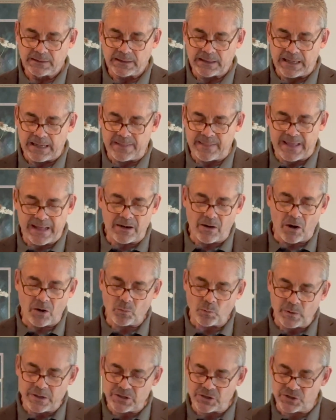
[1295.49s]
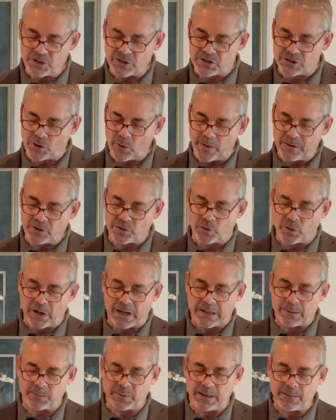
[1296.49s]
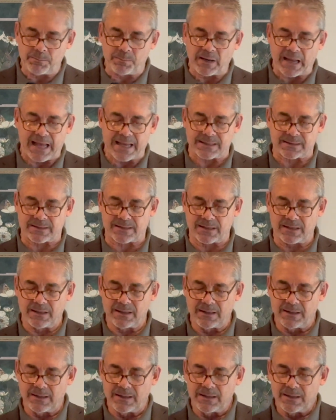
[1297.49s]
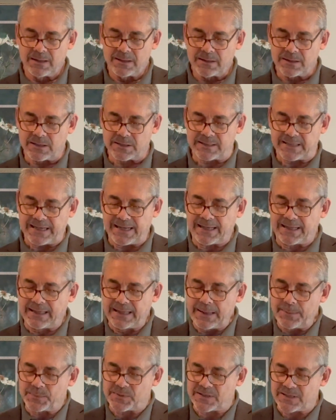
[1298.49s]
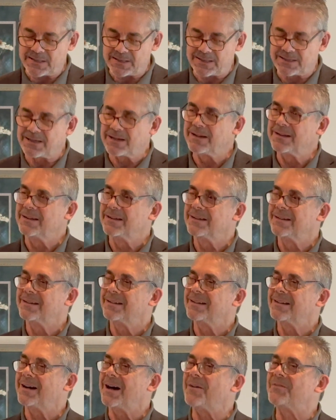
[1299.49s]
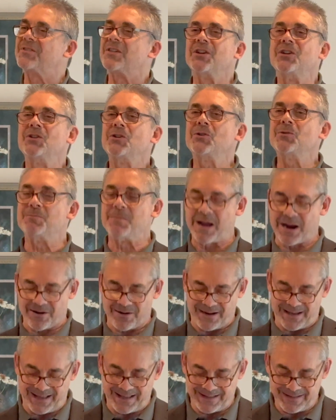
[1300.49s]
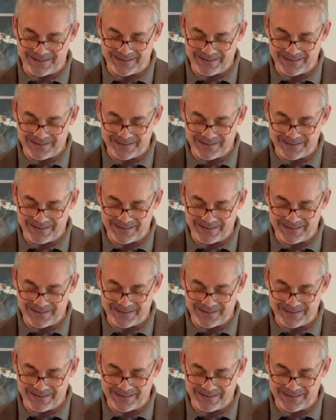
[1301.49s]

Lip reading: And then aren't we just so incredibly blessed to see glimpses of the new Mary,